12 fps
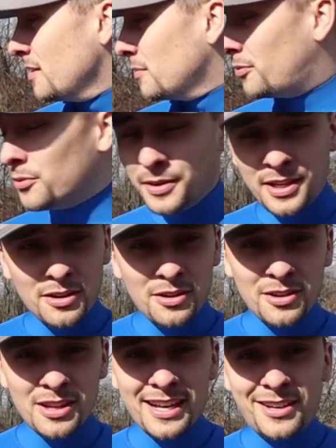before we get
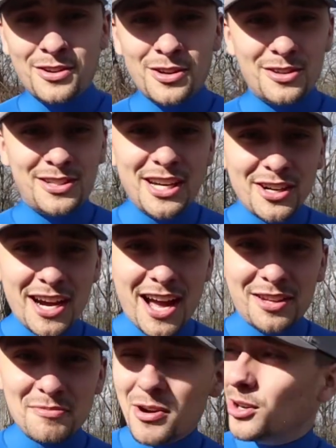all
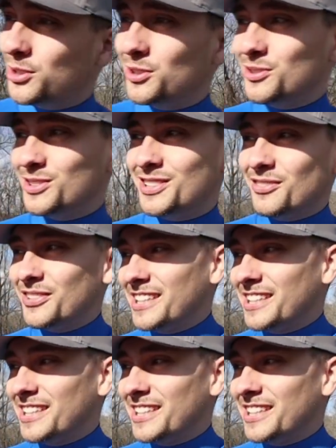teary-eyed and emotional and stuff